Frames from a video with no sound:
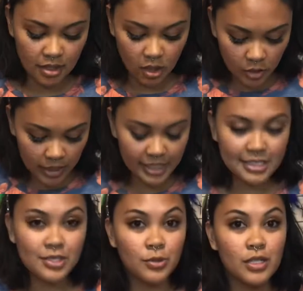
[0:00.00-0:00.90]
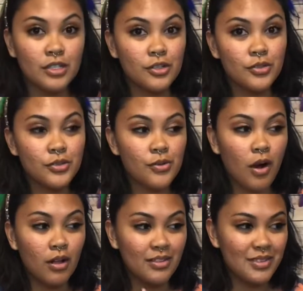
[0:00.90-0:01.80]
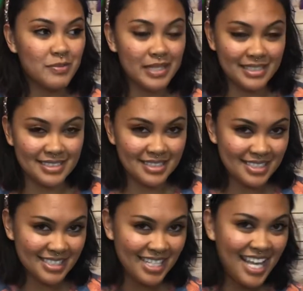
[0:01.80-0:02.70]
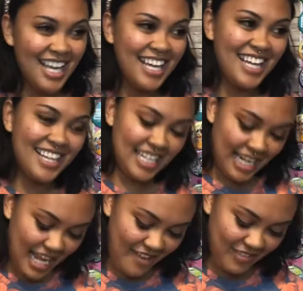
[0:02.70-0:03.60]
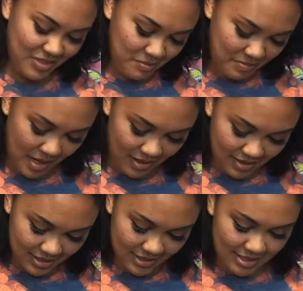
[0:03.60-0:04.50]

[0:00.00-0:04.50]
Okay, so we're going to go through all of the pins that I have in the box.